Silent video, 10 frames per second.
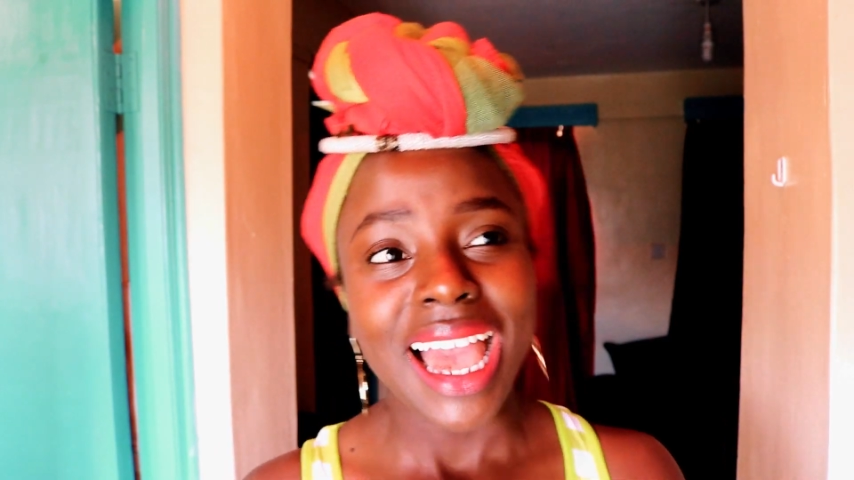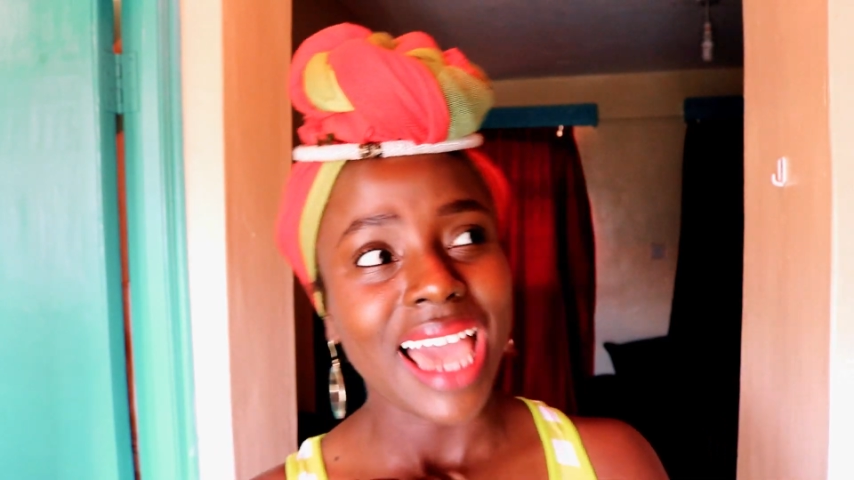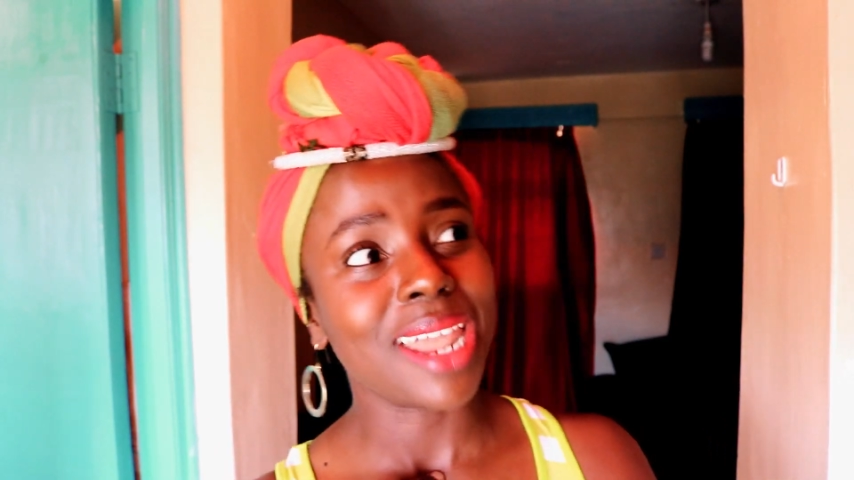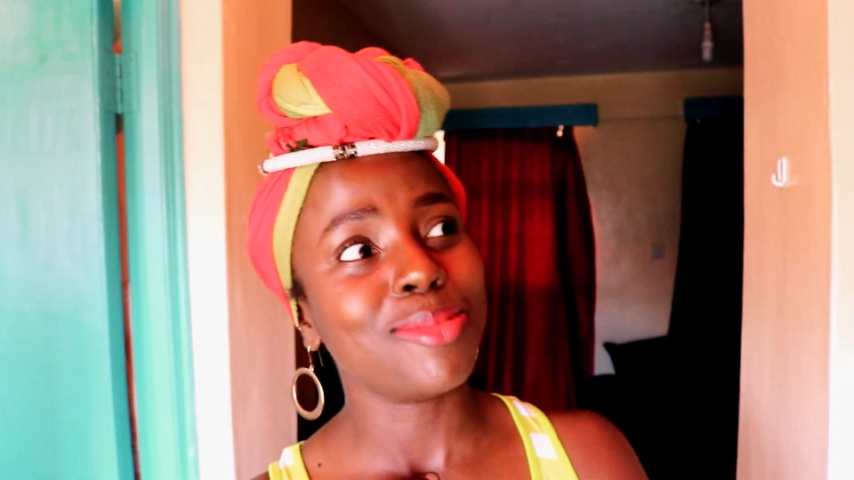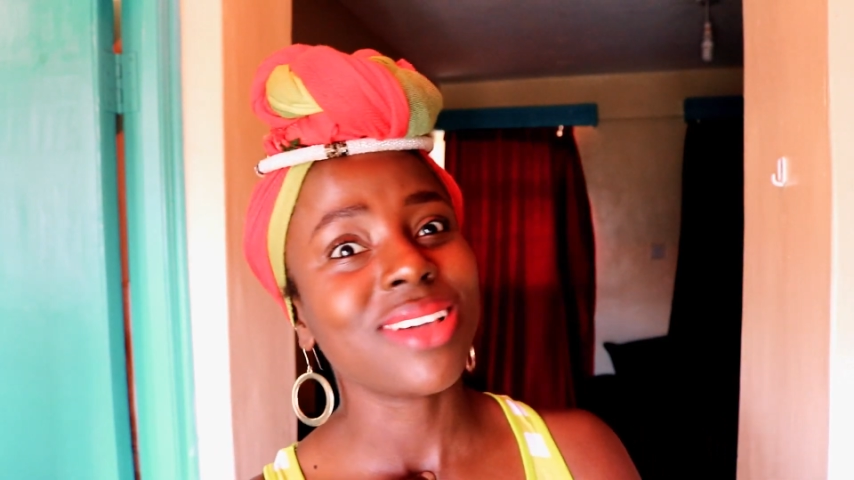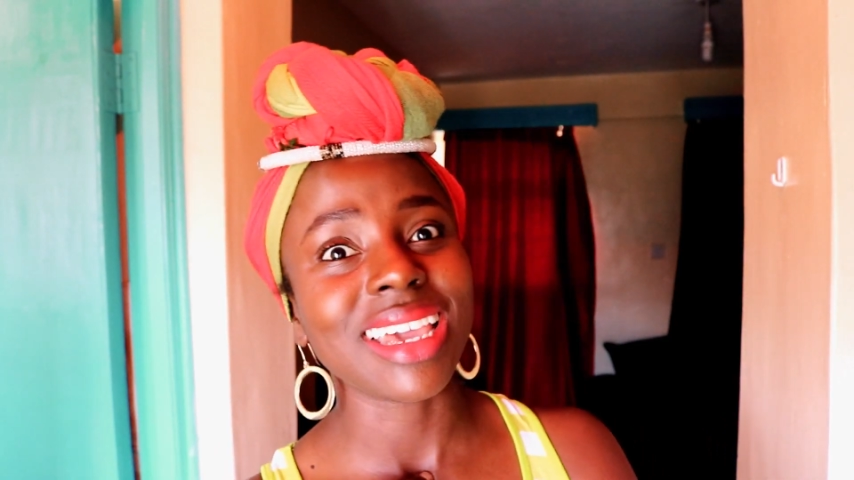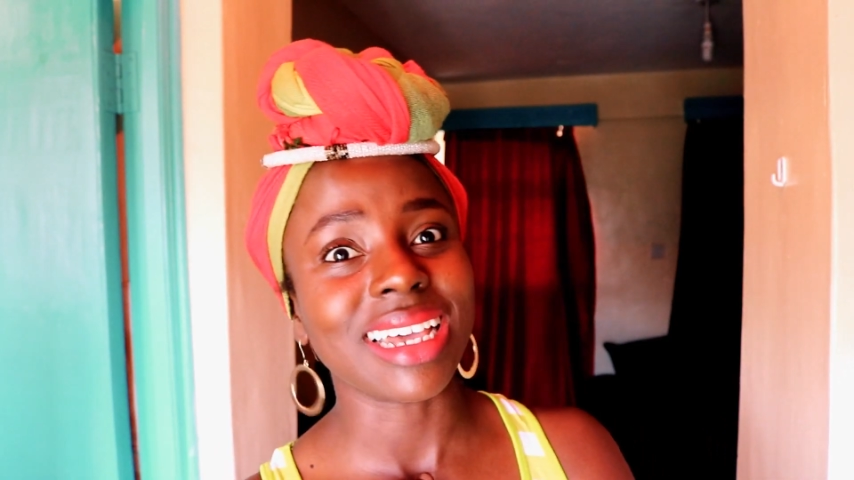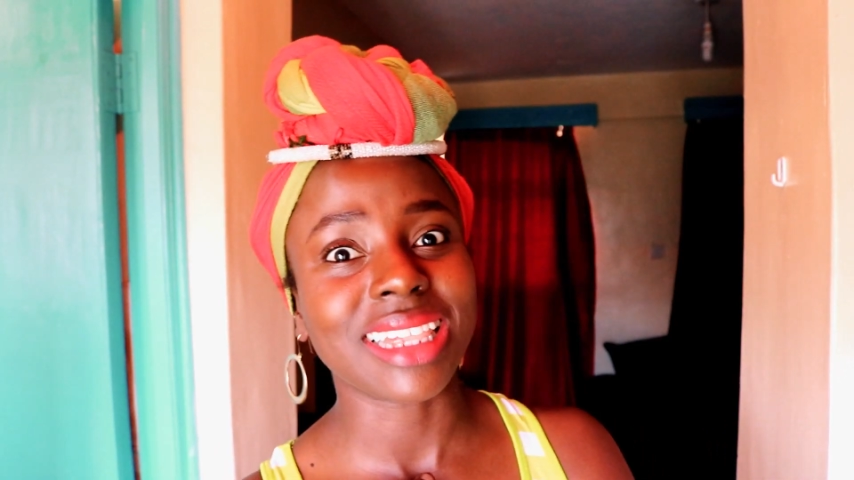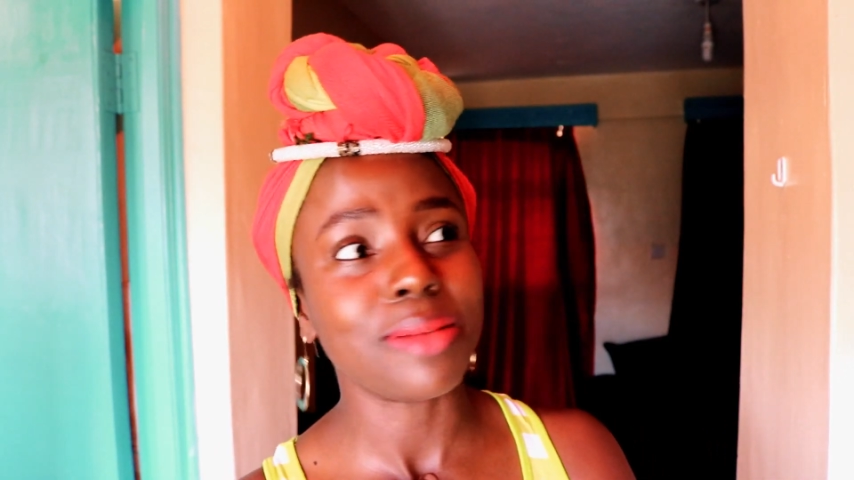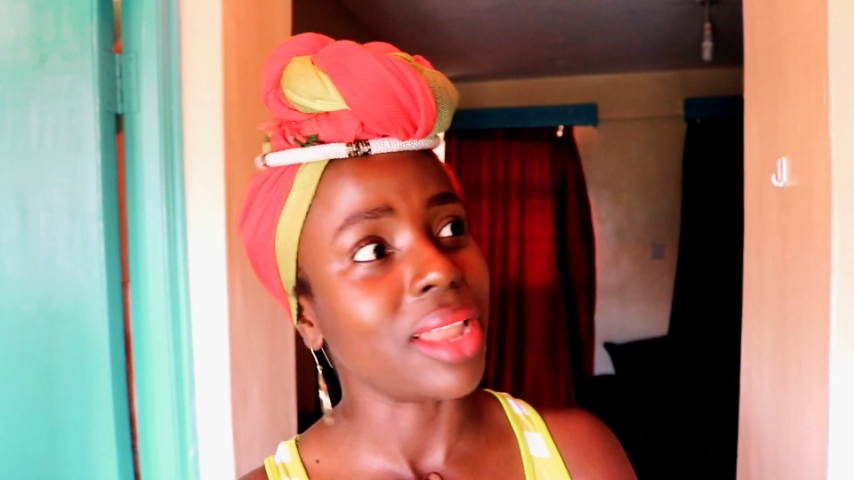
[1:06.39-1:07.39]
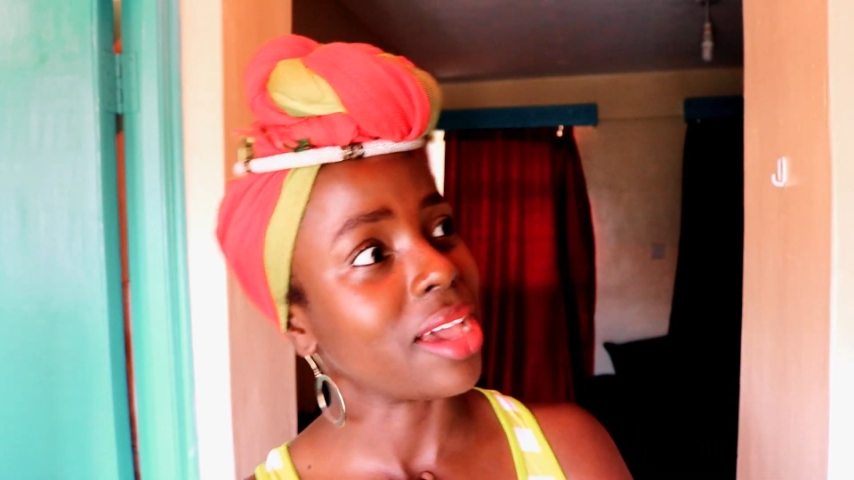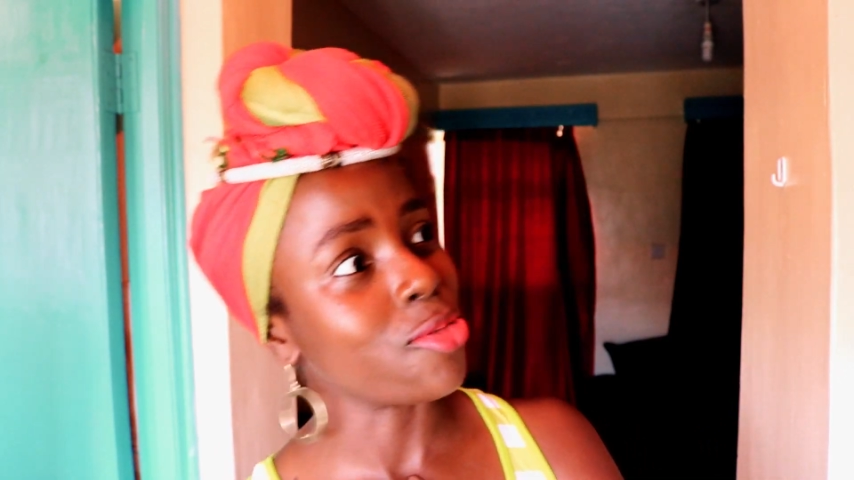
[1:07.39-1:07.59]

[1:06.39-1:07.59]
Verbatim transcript: and I'm looking at them like